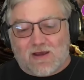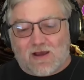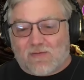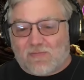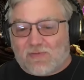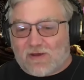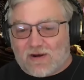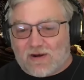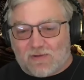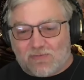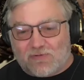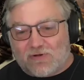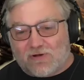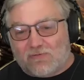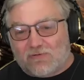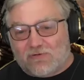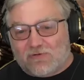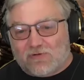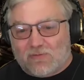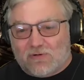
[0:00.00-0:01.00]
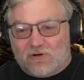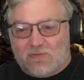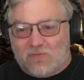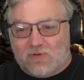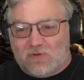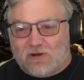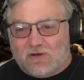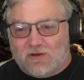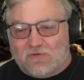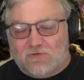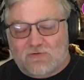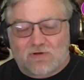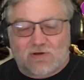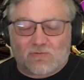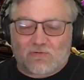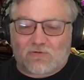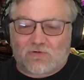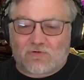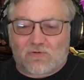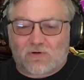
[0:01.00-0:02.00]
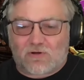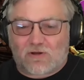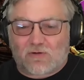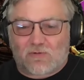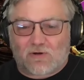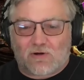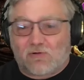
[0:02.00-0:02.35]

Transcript: I'm not upset with somebody because it was directed